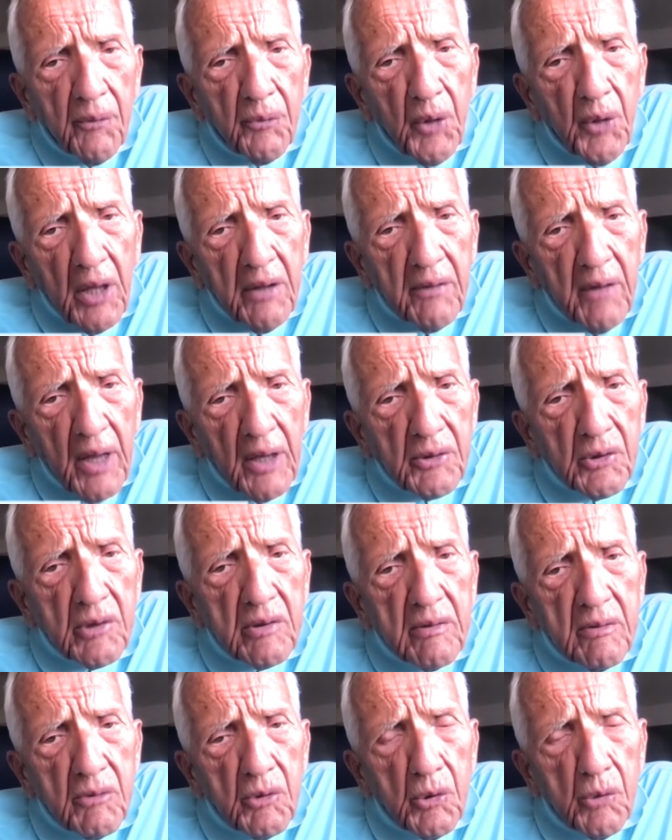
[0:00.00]
That's
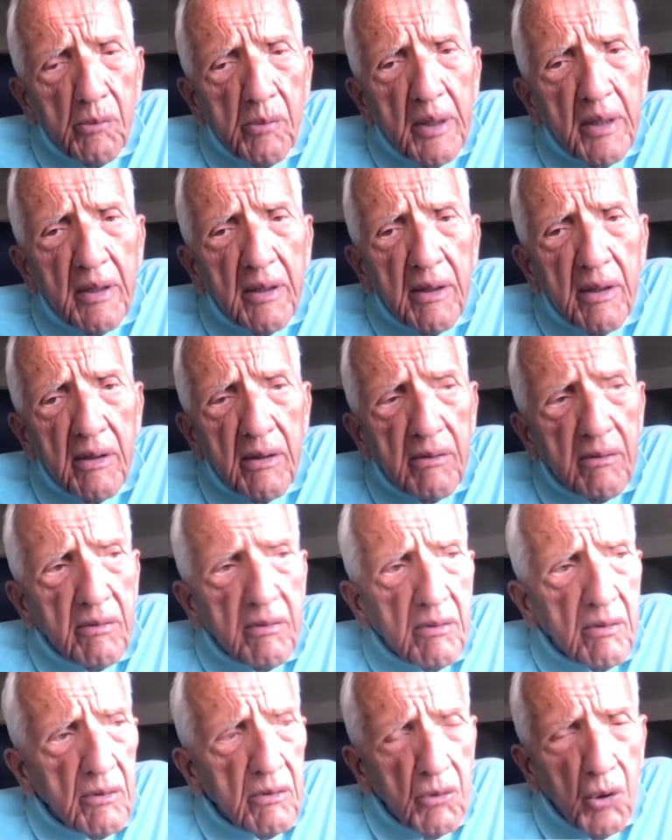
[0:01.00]
to me
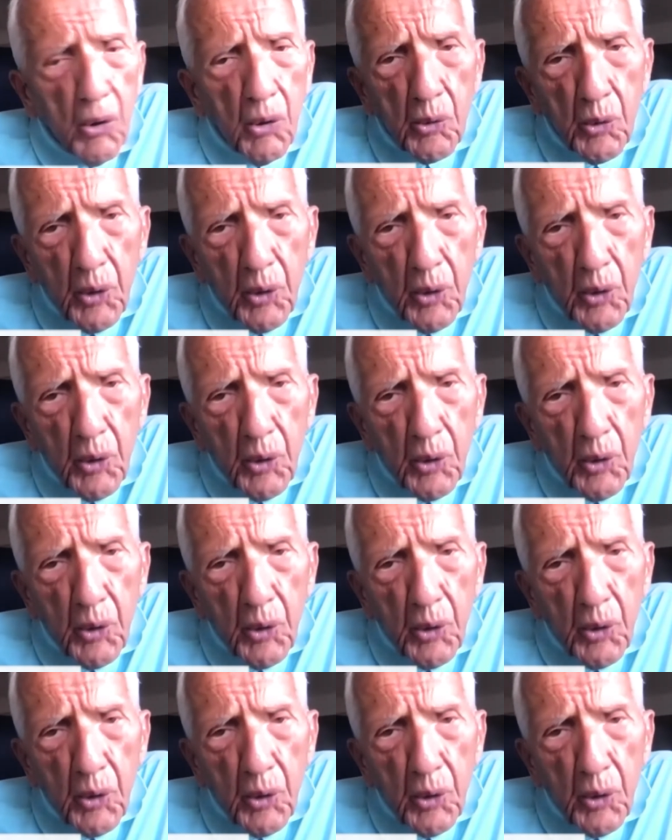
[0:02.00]
is total